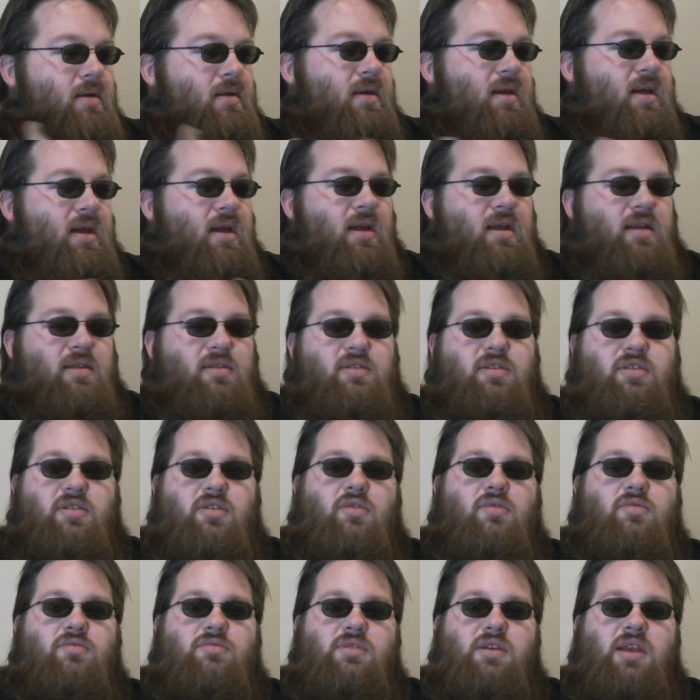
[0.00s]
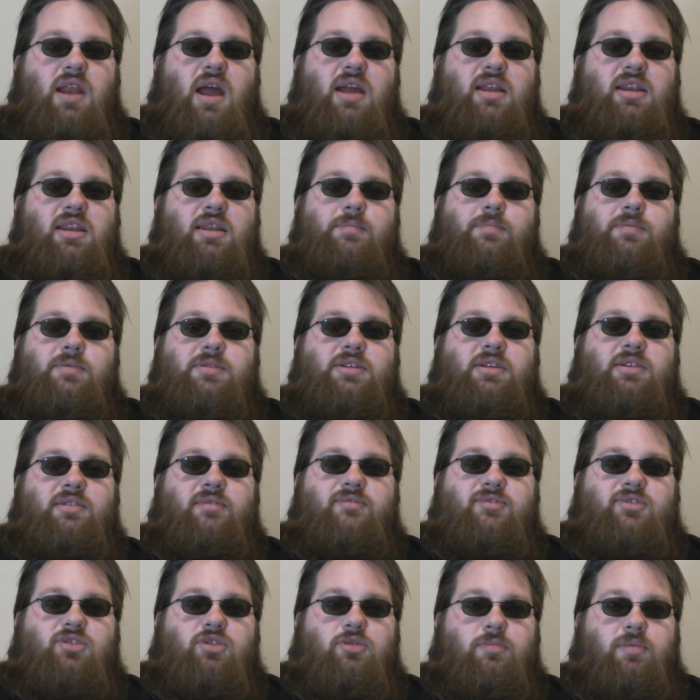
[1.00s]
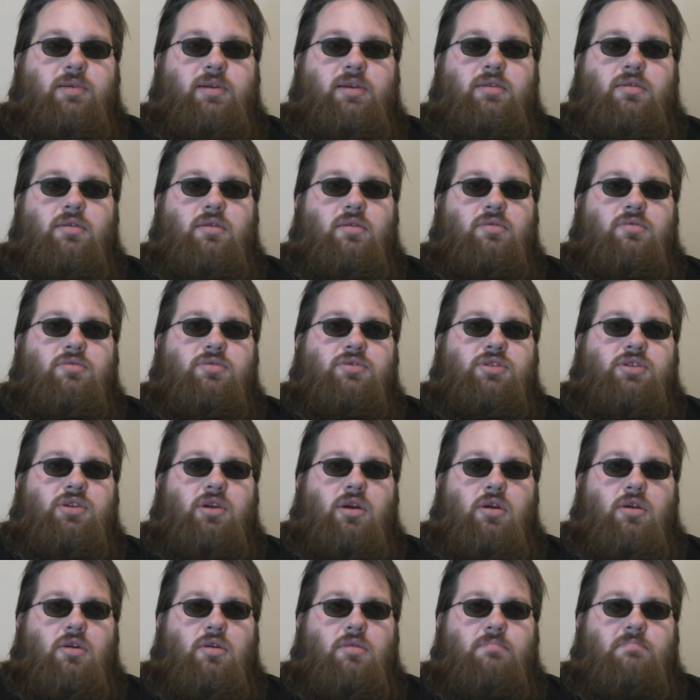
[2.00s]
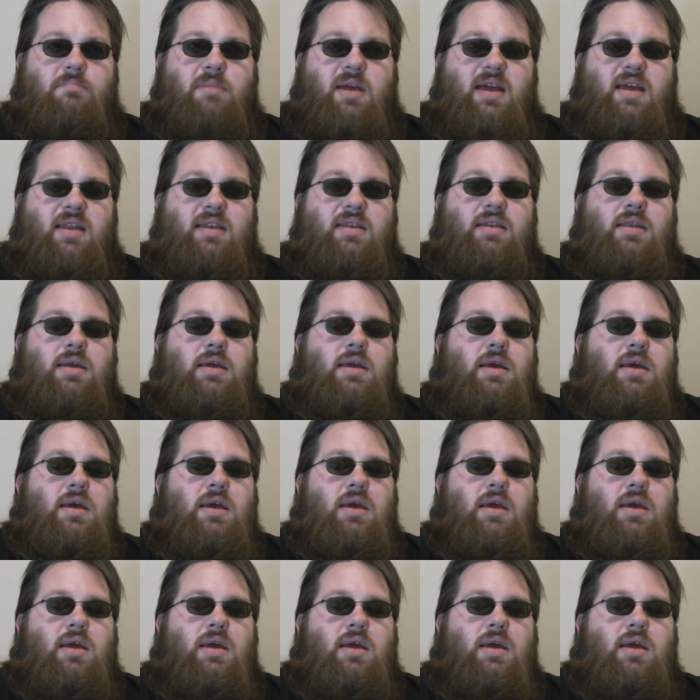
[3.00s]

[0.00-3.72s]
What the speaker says: And 90% of superheroes are men.